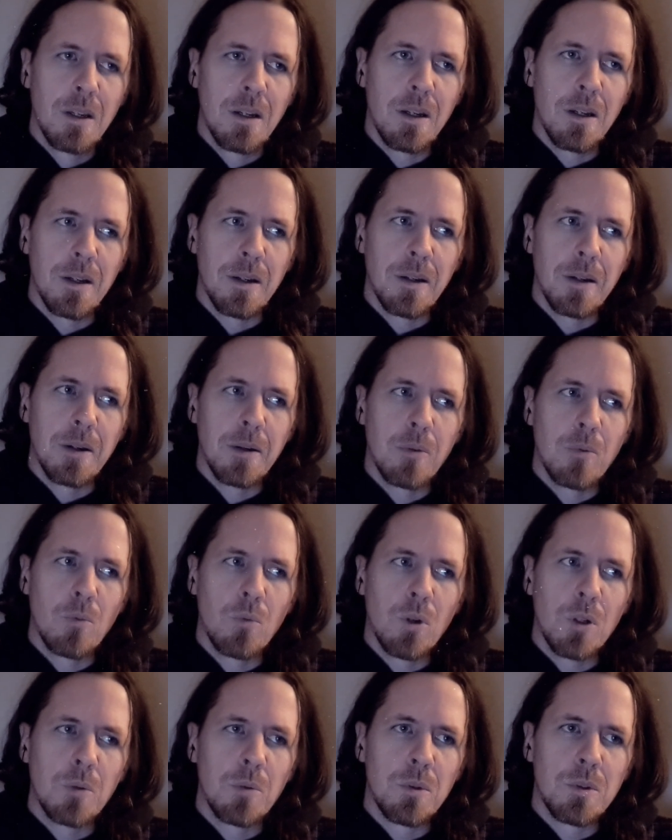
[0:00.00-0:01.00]

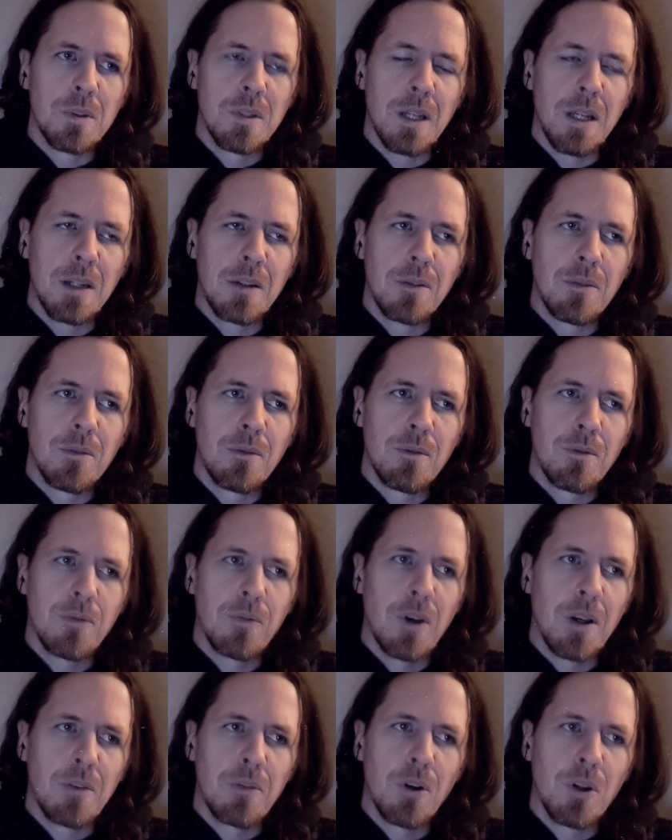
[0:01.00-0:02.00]
what was that,
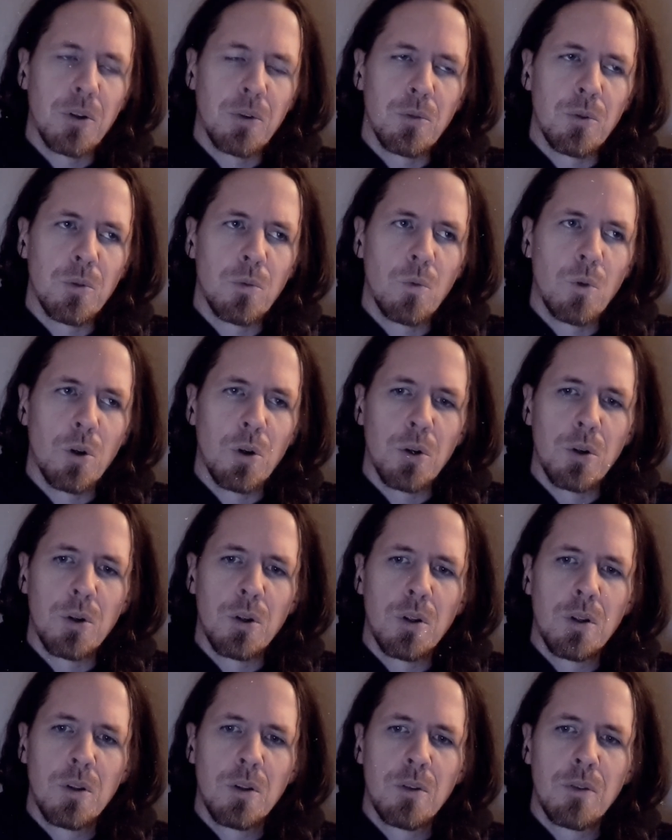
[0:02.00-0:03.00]
500 word,
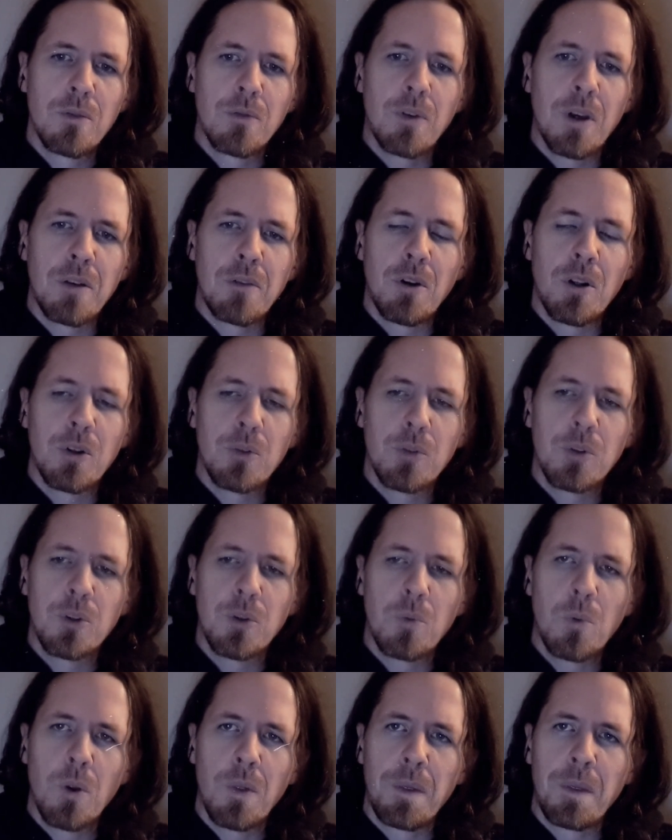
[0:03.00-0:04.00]
500 to
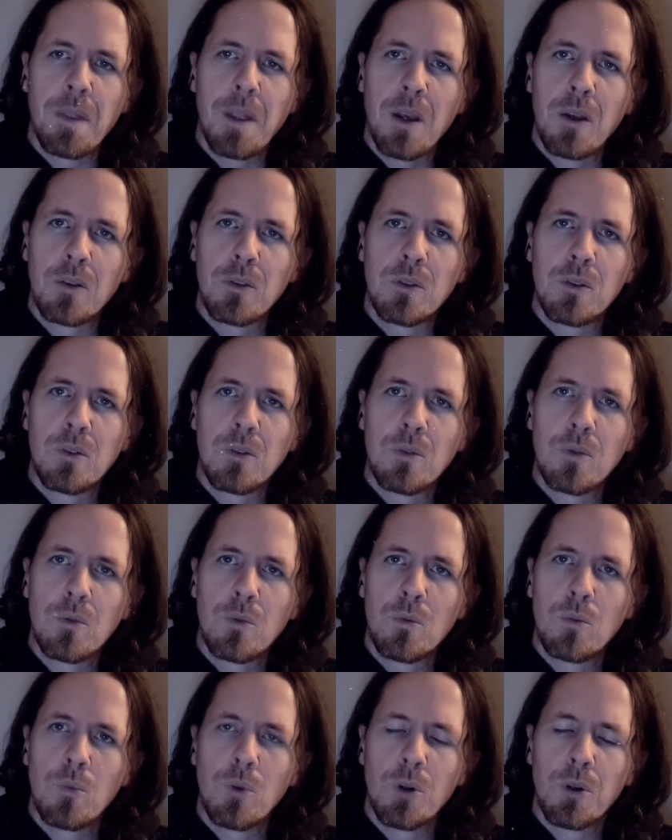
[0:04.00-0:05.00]
1,000
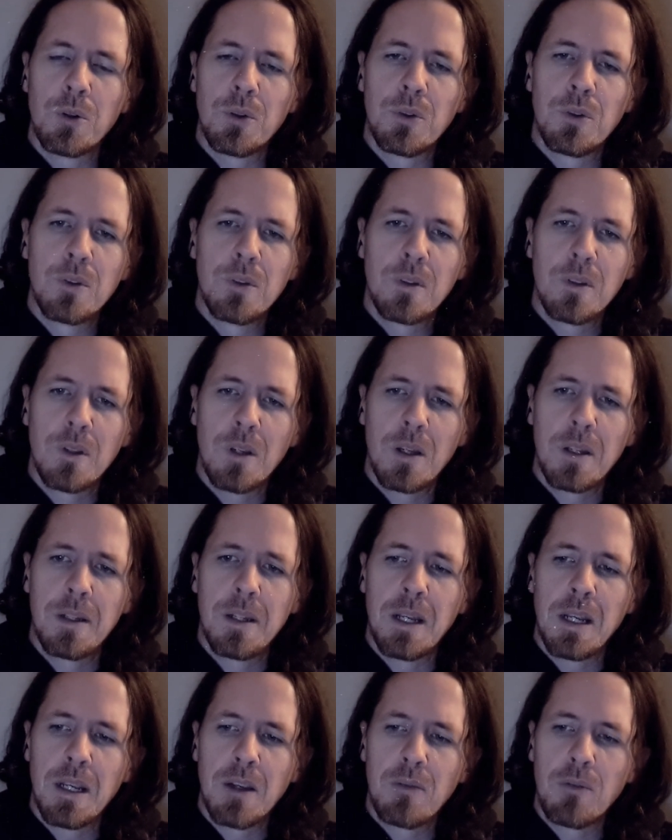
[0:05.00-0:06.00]
words a
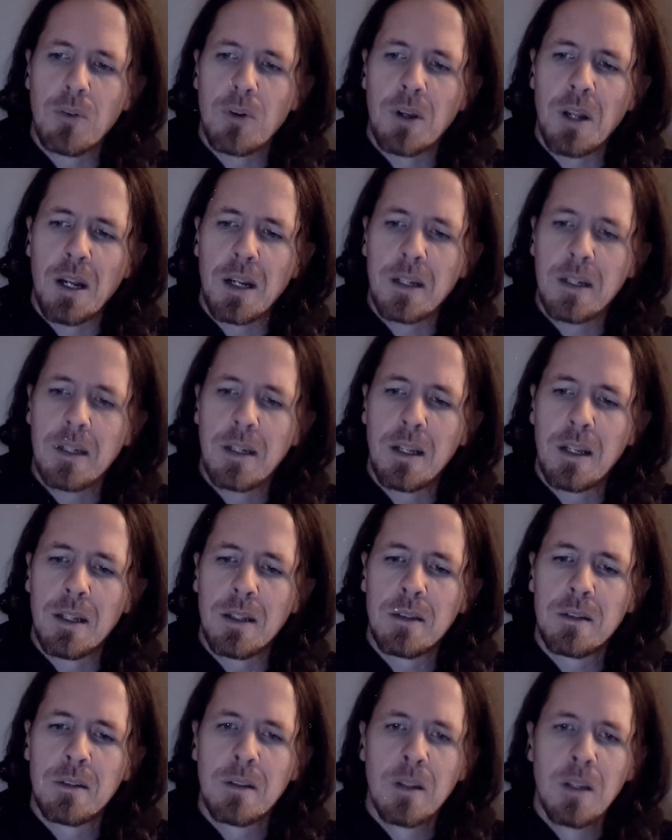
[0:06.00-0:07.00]
day for 90
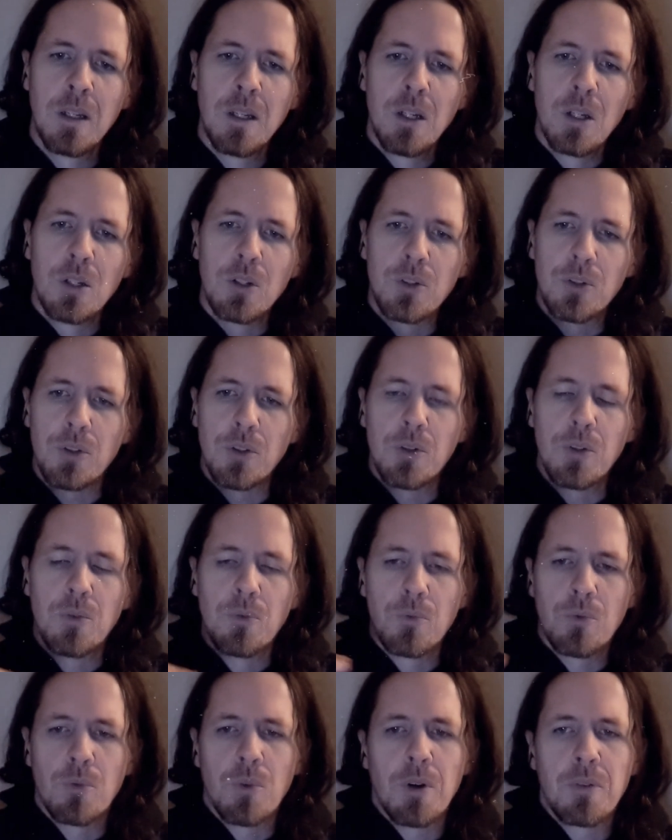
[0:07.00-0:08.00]
days should
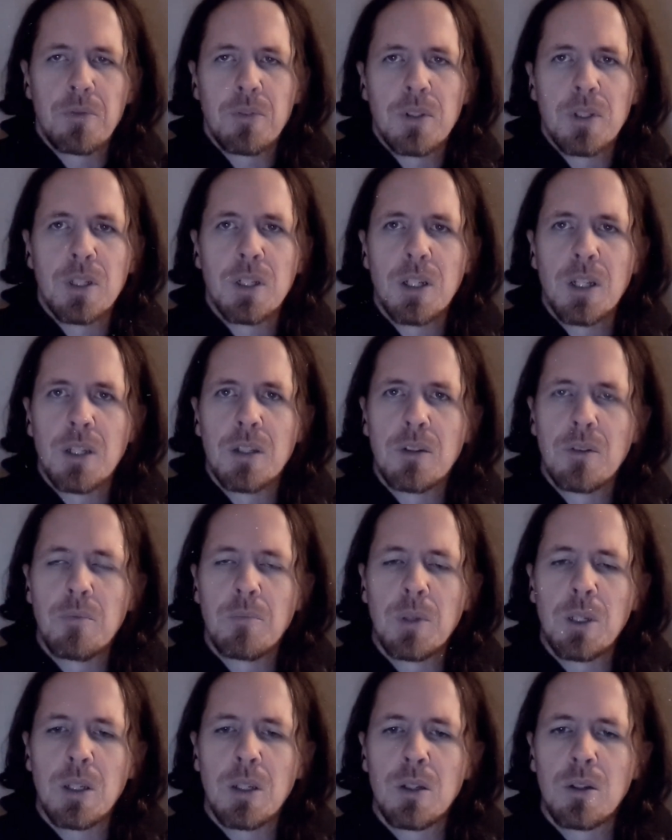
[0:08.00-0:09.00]
roughly get
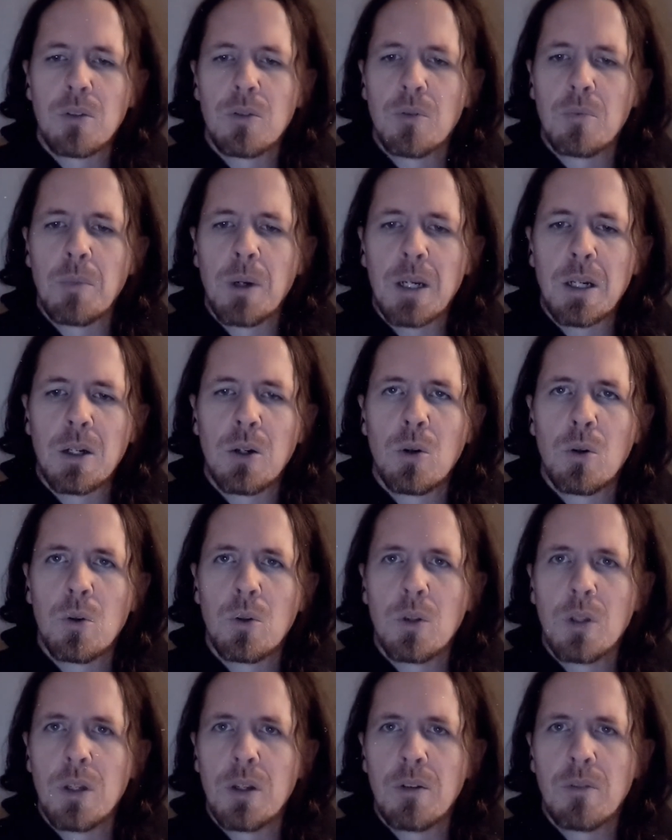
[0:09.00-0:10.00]
me to my
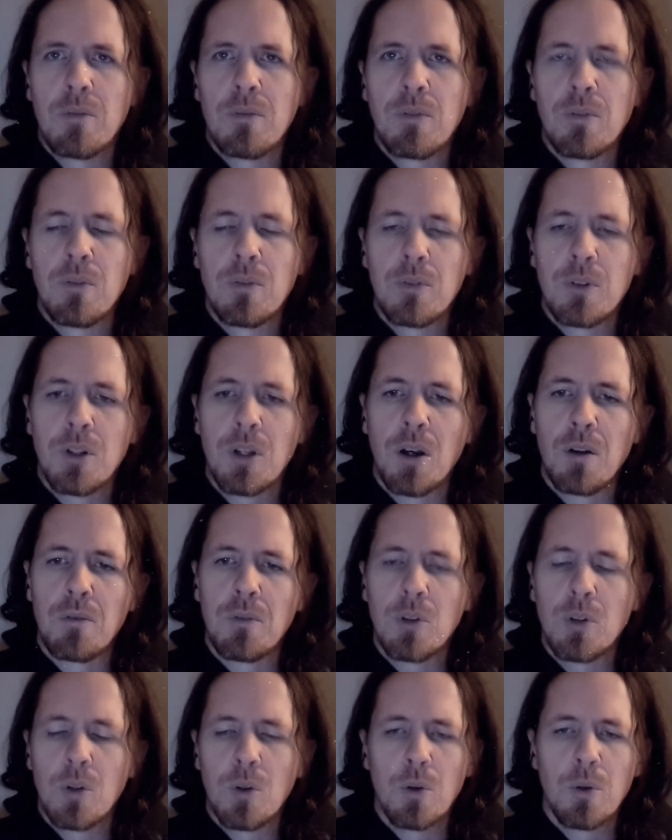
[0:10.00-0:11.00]
goal of
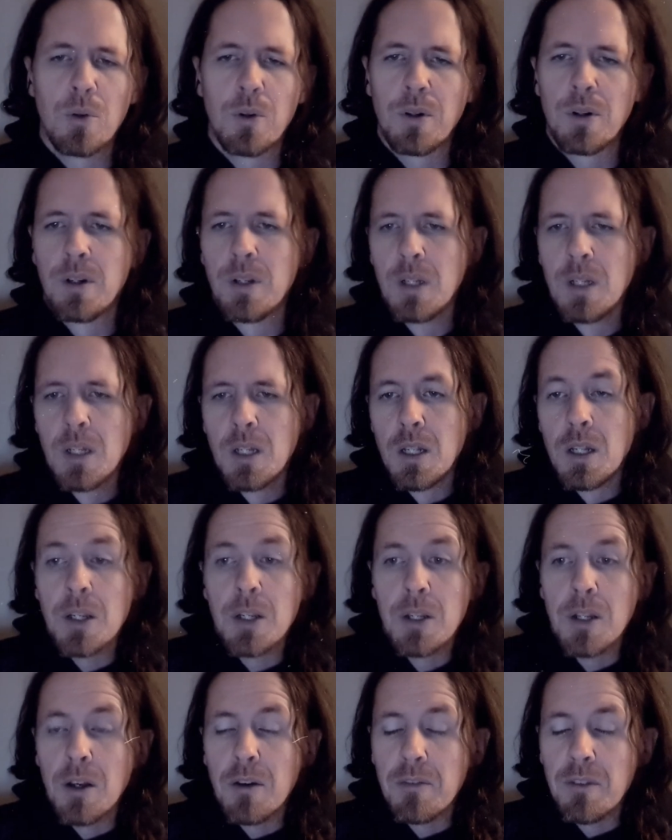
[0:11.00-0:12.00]
novel or
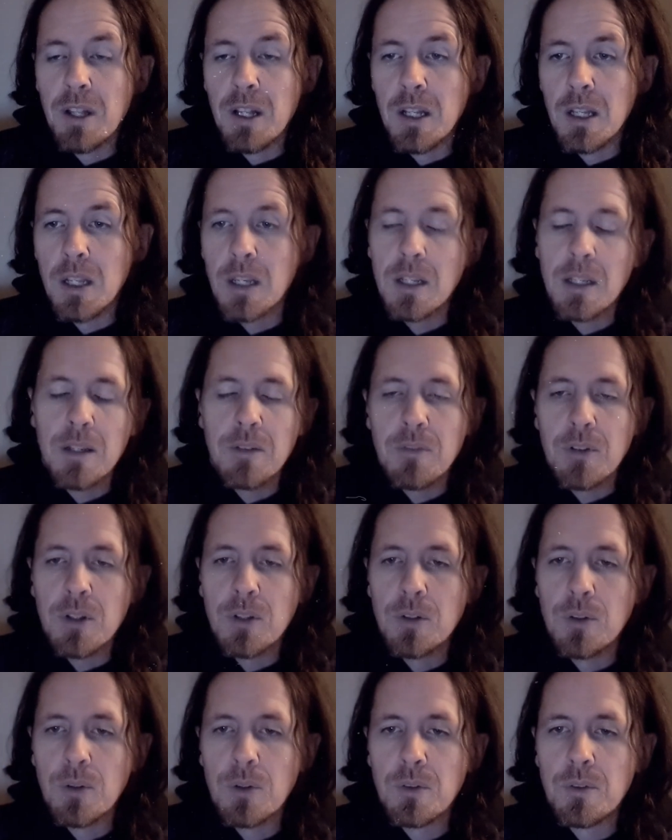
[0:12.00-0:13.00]
novella if
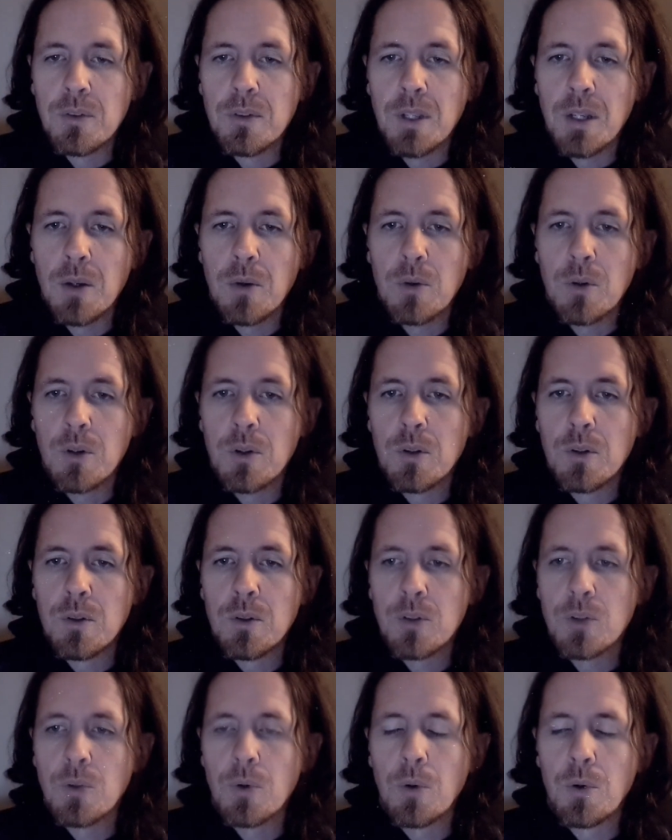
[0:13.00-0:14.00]
it turns out
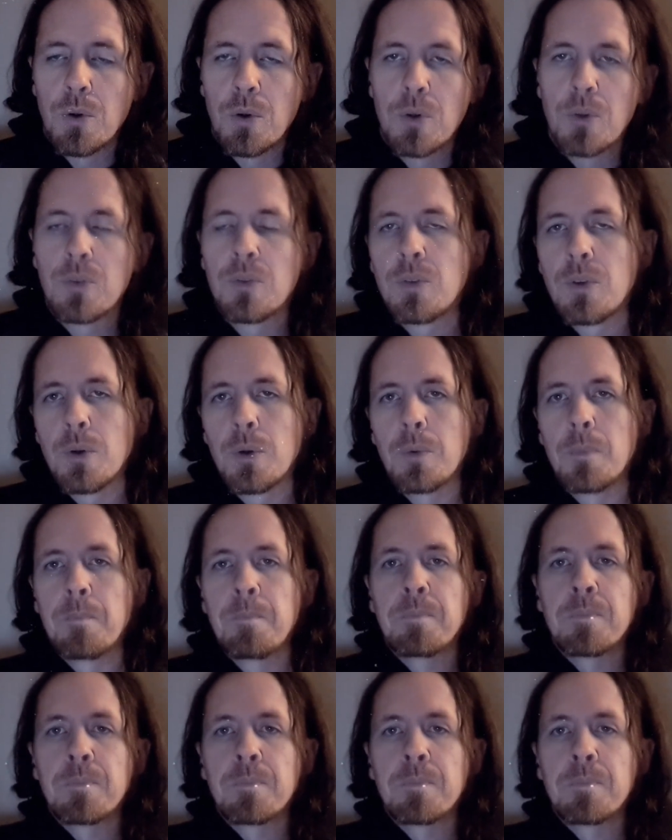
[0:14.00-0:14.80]
shorter. So,